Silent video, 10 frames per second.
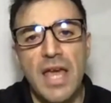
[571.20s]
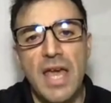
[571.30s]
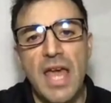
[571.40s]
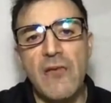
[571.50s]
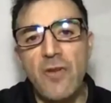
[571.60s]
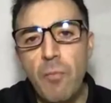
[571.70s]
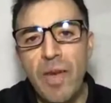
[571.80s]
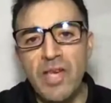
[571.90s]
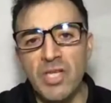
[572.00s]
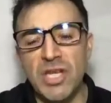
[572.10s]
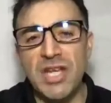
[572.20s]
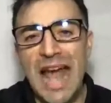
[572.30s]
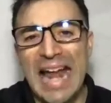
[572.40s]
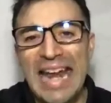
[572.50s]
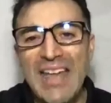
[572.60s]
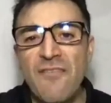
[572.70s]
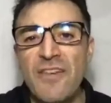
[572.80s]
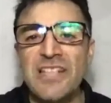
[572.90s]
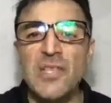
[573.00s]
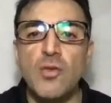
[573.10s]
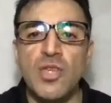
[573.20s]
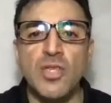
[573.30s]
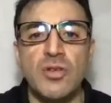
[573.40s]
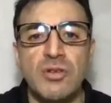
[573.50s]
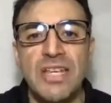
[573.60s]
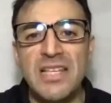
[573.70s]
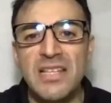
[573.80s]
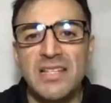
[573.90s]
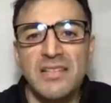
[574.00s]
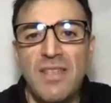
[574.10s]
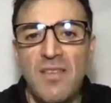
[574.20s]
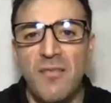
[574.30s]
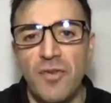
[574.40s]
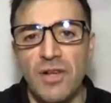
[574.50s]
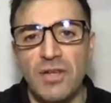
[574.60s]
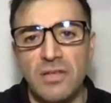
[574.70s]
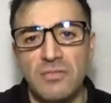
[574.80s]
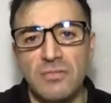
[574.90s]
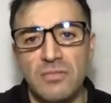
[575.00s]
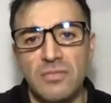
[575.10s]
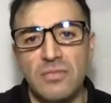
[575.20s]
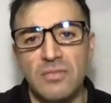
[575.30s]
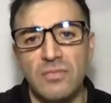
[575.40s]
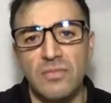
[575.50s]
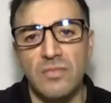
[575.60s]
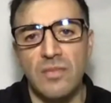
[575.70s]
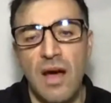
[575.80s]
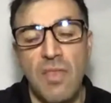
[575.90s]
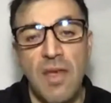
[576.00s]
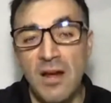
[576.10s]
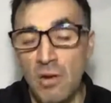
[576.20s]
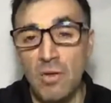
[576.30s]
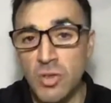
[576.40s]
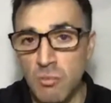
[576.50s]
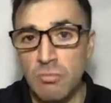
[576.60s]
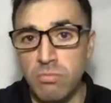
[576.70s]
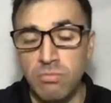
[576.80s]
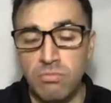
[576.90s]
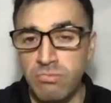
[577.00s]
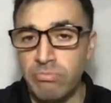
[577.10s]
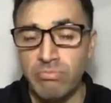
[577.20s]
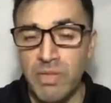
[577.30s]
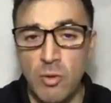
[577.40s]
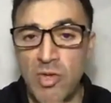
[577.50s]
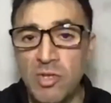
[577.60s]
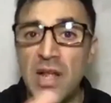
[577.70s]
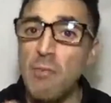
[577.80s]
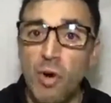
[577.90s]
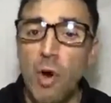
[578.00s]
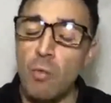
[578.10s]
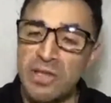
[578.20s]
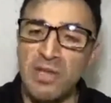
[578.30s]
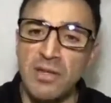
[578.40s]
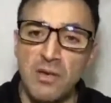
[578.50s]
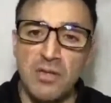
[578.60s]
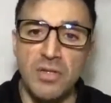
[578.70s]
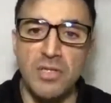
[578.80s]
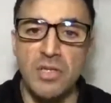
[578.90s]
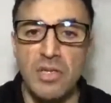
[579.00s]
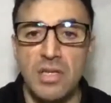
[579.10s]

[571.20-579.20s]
Every patient and every situation is different. And there are some situations that are more complex than others.